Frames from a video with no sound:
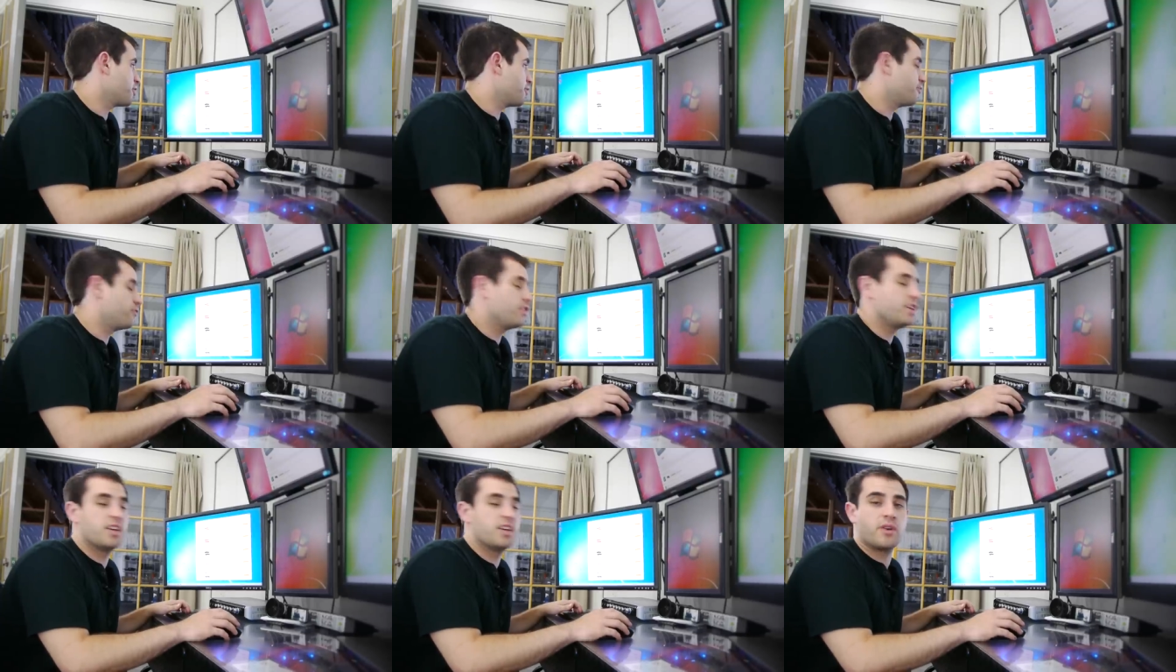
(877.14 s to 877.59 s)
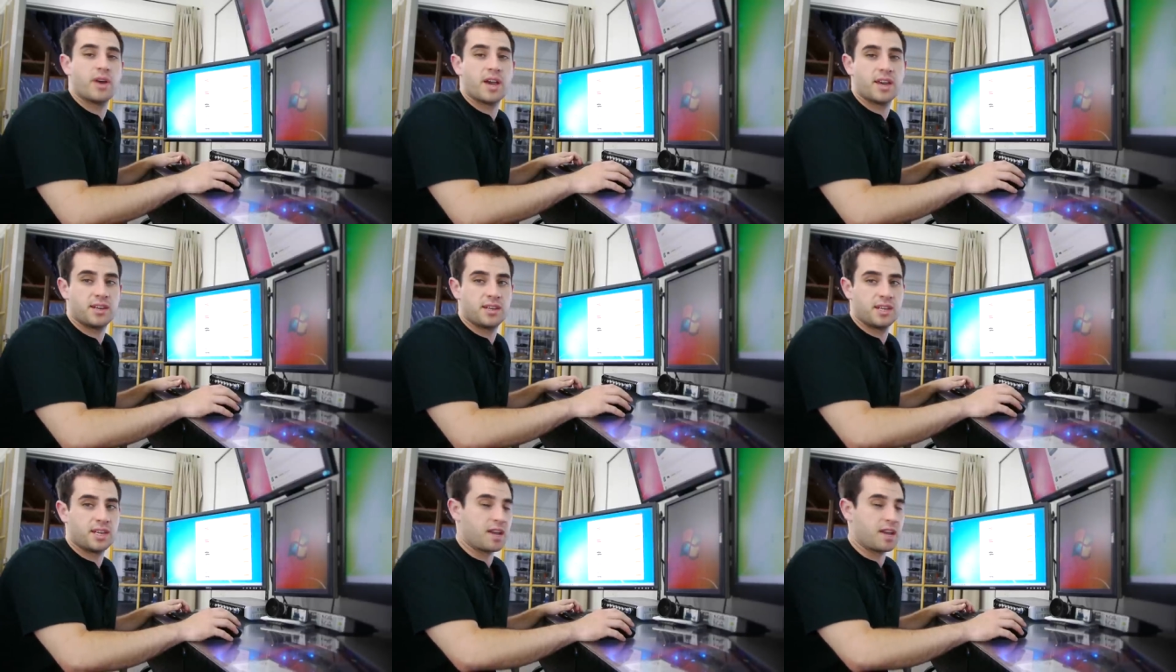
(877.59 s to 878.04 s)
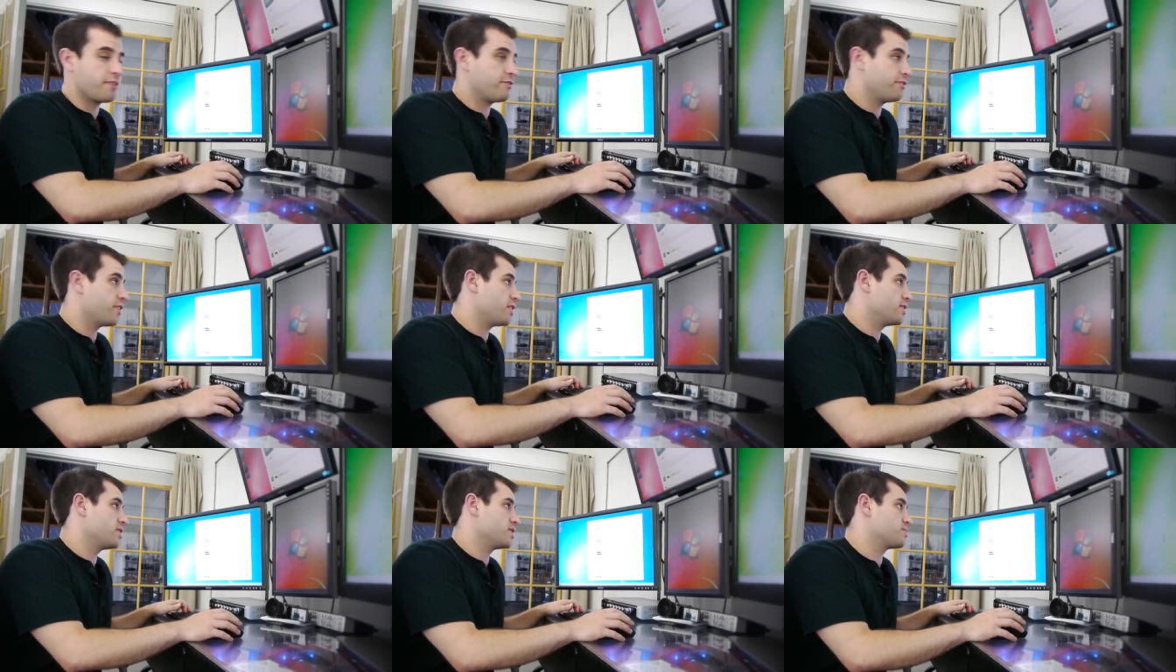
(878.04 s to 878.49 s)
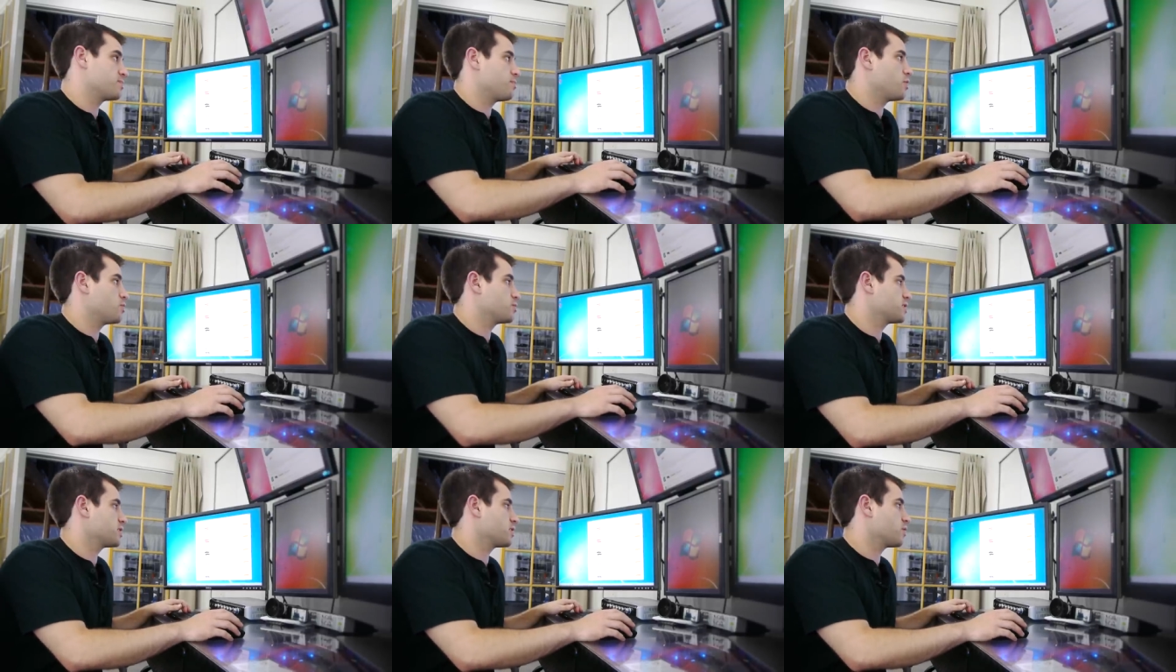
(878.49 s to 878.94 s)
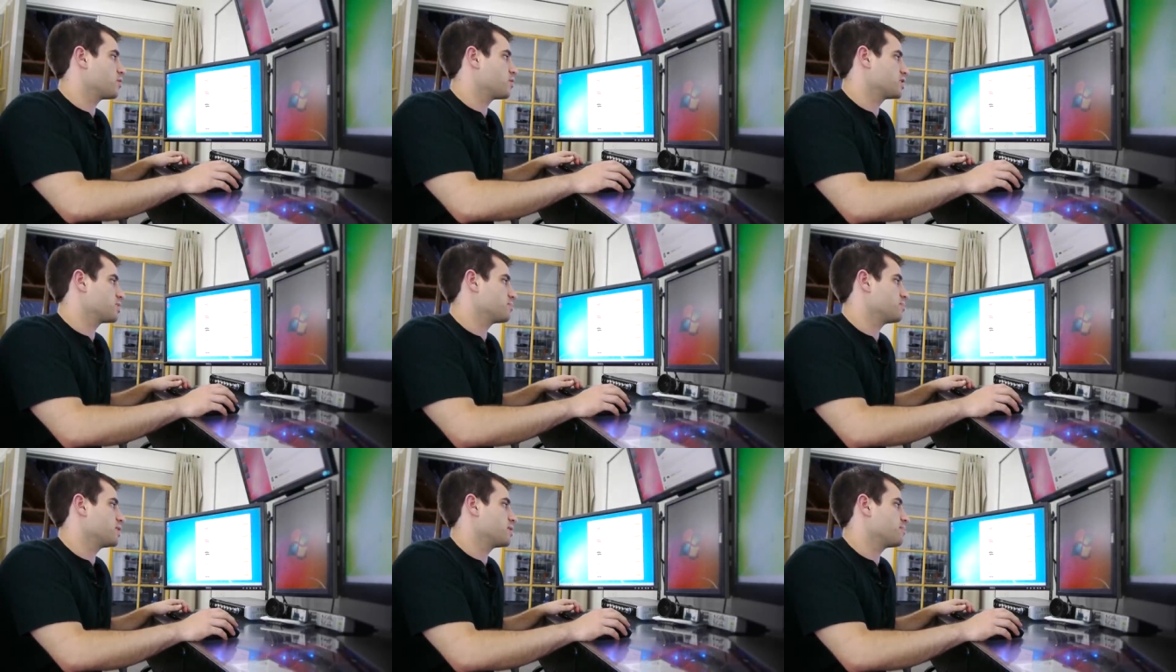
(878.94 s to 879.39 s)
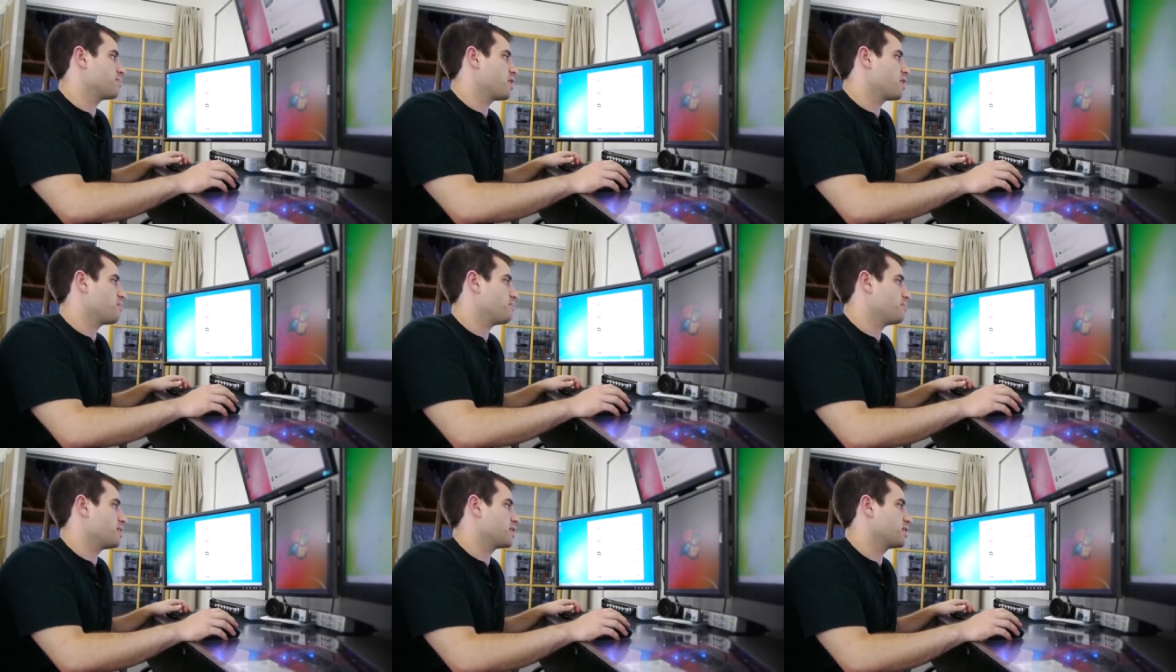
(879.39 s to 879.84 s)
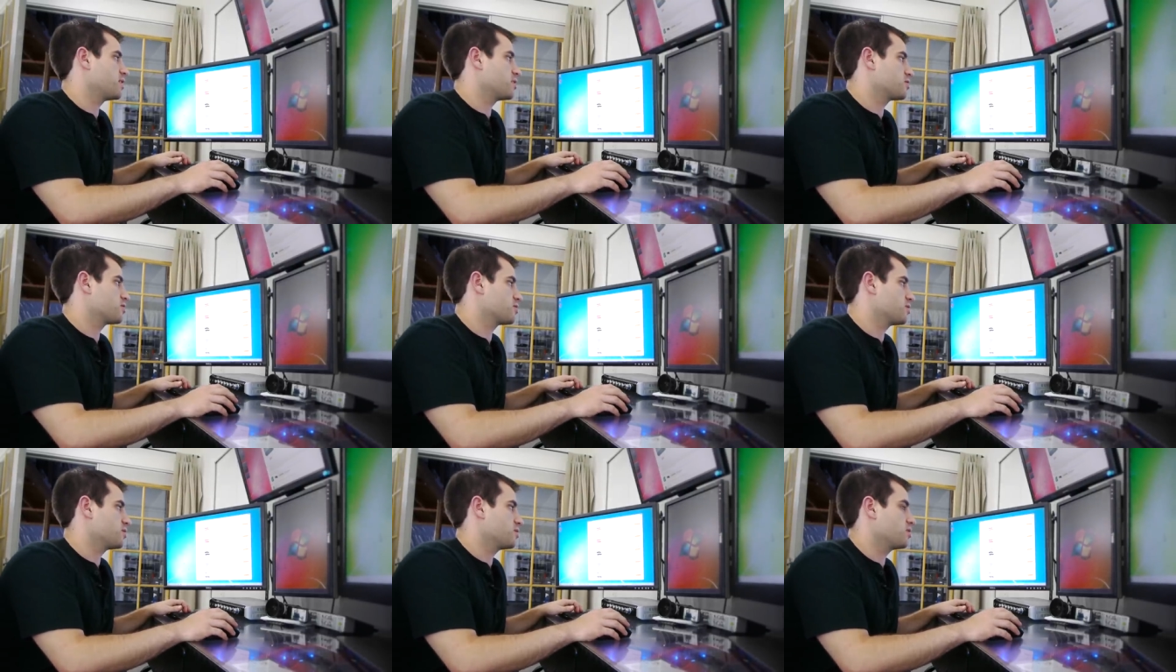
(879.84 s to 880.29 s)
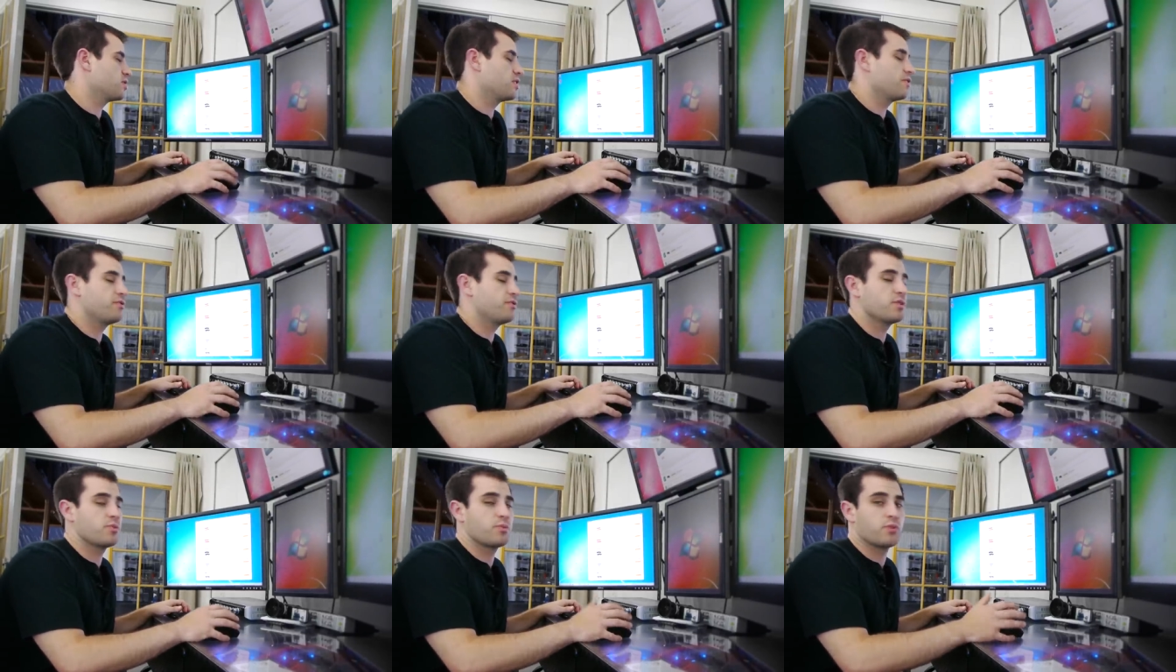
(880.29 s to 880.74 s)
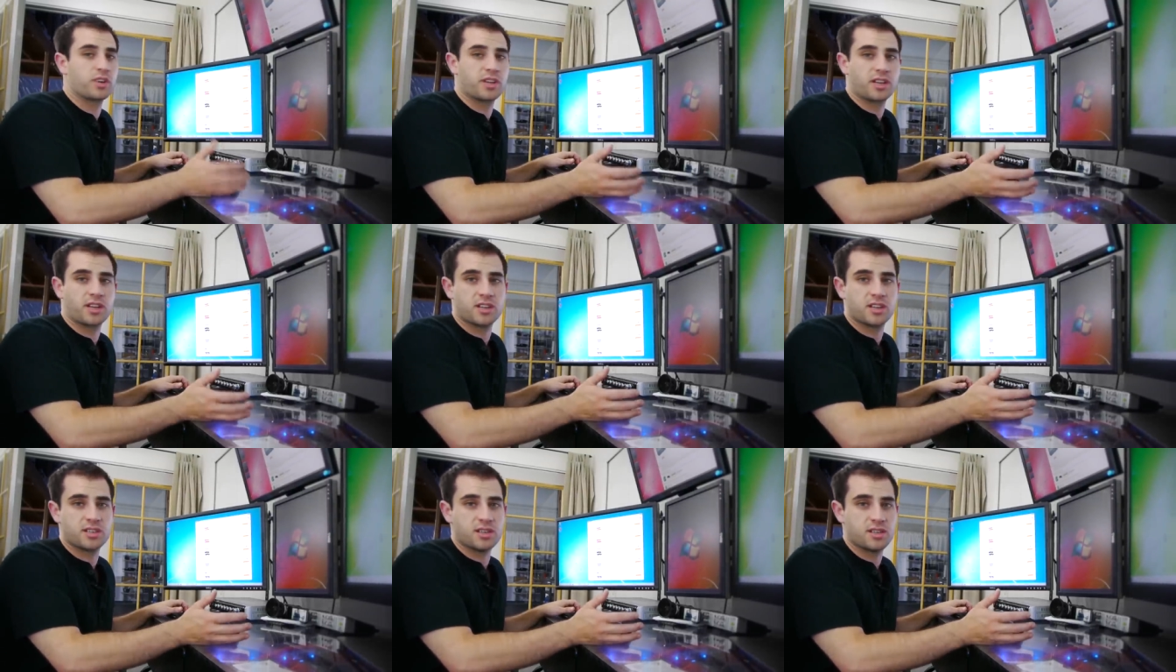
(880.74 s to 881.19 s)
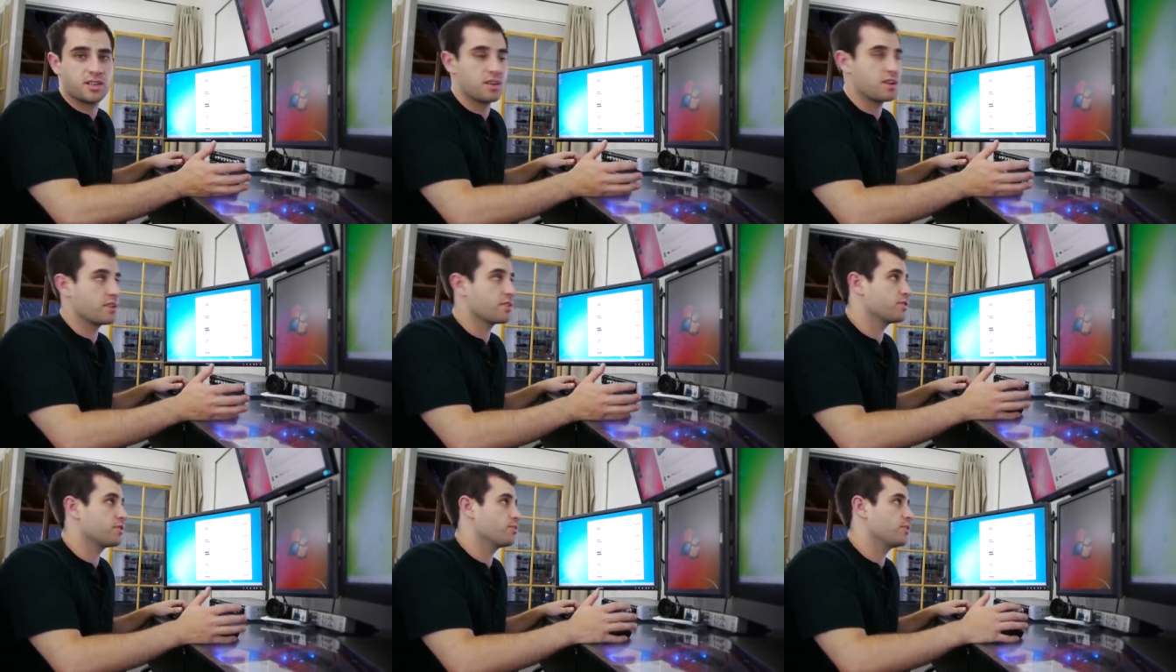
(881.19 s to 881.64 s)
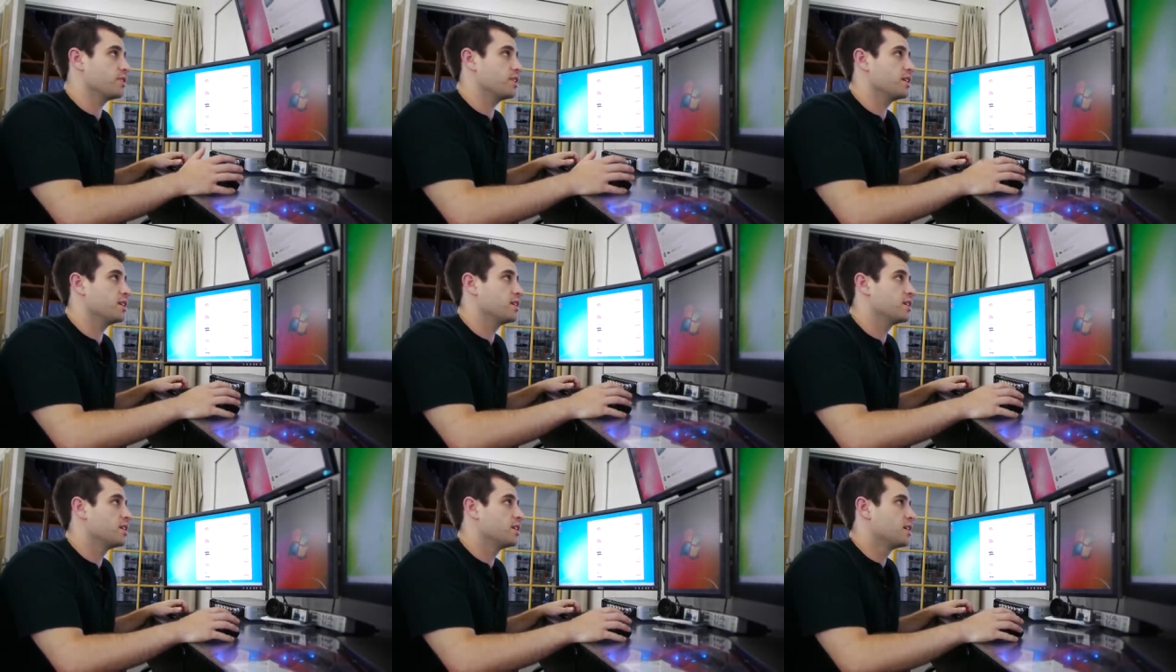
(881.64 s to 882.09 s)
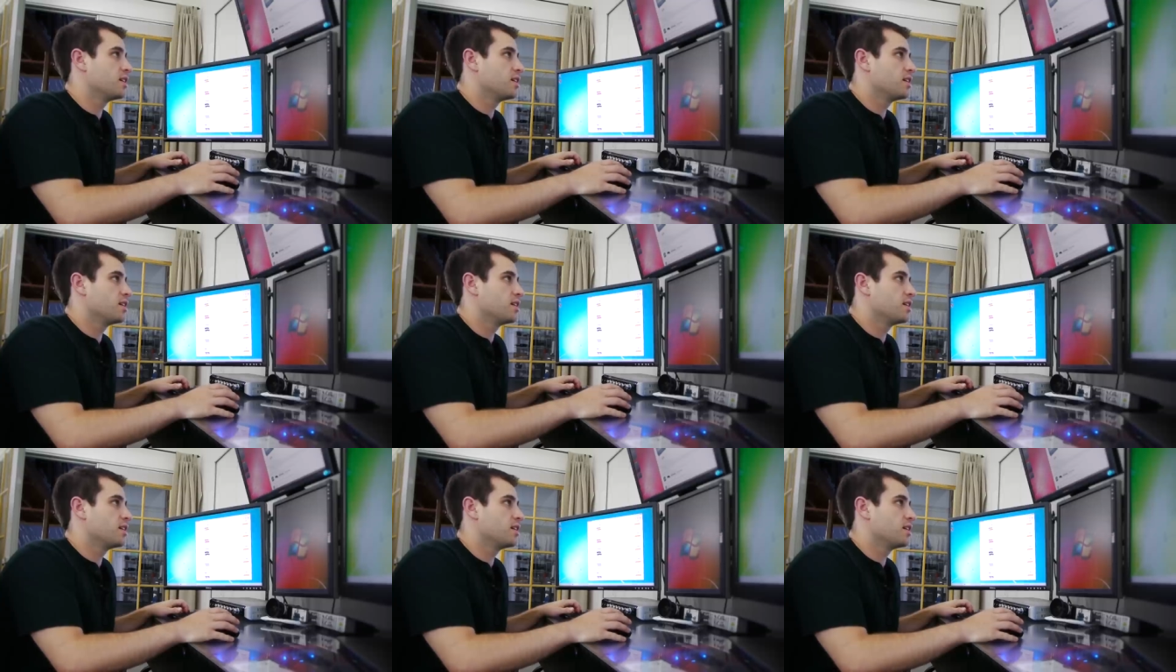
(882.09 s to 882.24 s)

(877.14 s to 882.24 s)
the video editing, I found it's mostly going to be about making sure if you're working on D D R three,